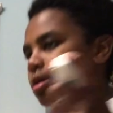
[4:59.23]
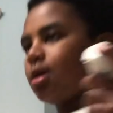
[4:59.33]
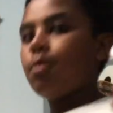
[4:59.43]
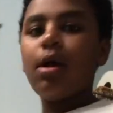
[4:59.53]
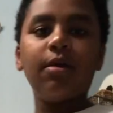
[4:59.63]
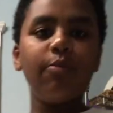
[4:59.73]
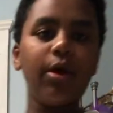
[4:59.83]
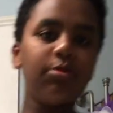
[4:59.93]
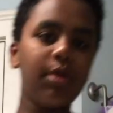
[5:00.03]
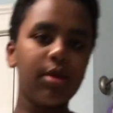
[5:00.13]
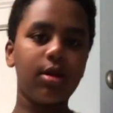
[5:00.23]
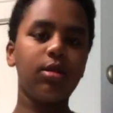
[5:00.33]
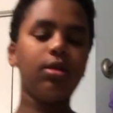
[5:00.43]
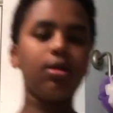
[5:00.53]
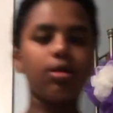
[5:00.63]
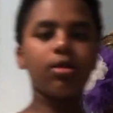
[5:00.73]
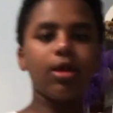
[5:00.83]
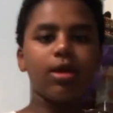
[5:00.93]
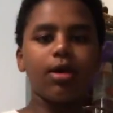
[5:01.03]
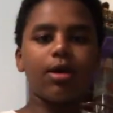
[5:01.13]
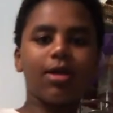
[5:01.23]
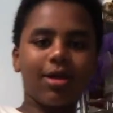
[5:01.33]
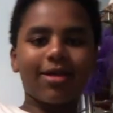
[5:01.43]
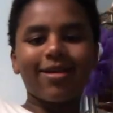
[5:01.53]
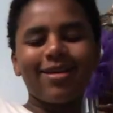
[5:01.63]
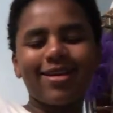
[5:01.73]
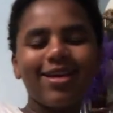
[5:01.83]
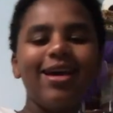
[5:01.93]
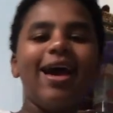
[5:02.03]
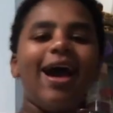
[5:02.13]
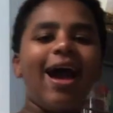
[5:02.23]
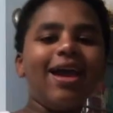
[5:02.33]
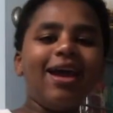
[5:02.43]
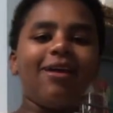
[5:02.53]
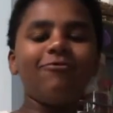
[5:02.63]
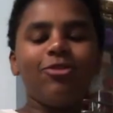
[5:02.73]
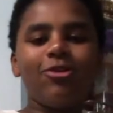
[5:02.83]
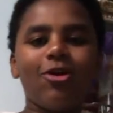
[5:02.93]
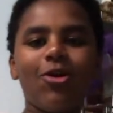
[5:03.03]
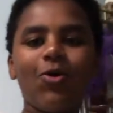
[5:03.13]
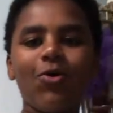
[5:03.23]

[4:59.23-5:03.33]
I'm out of breath because I literally, I have no